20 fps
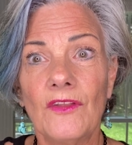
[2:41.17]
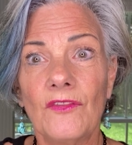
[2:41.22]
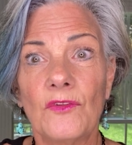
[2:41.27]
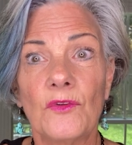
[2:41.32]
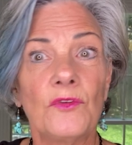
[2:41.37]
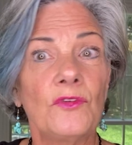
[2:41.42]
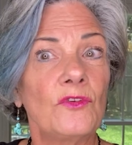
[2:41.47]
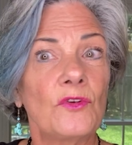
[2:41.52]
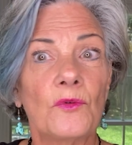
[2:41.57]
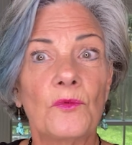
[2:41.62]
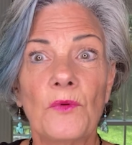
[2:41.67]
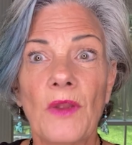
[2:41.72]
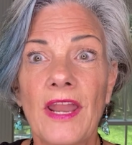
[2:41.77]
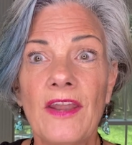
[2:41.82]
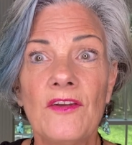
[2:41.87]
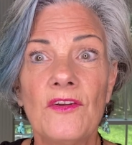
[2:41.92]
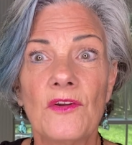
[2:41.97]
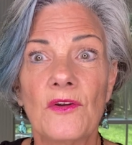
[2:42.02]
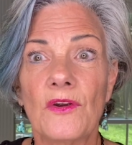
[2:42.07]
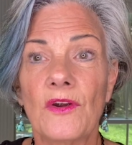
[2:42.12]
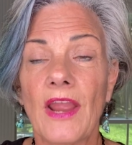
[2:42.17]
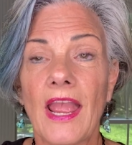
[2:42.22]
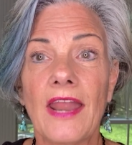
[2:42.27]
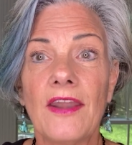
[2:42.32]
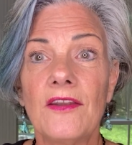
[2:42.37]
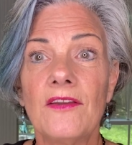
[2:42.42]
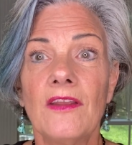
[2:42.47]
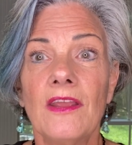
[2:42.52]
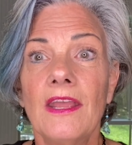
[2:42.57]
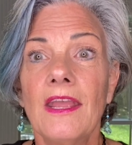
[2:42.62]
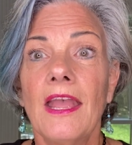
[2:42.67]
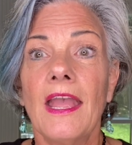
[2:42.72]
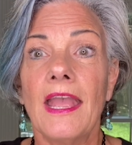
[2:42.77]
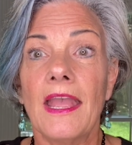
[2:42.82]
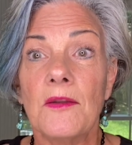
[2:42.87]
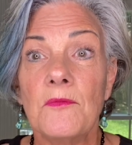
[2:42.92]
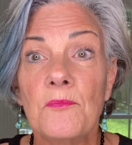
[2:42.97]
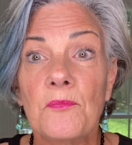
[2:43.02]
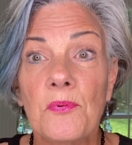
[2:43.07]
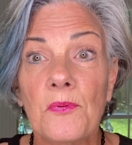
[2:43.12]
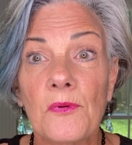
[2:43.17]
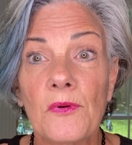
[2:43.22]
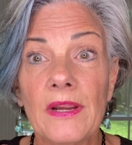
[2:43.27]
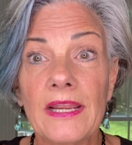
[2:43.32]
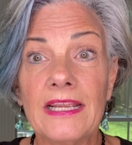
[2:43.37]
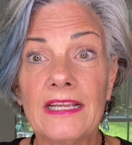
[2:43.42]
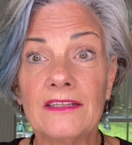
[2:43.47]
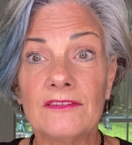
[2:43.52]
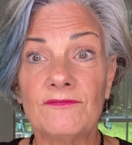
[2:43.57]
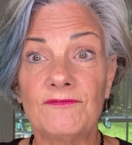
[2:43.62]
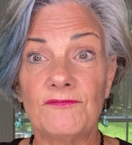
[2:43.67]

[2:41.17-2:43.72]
through surrender and bring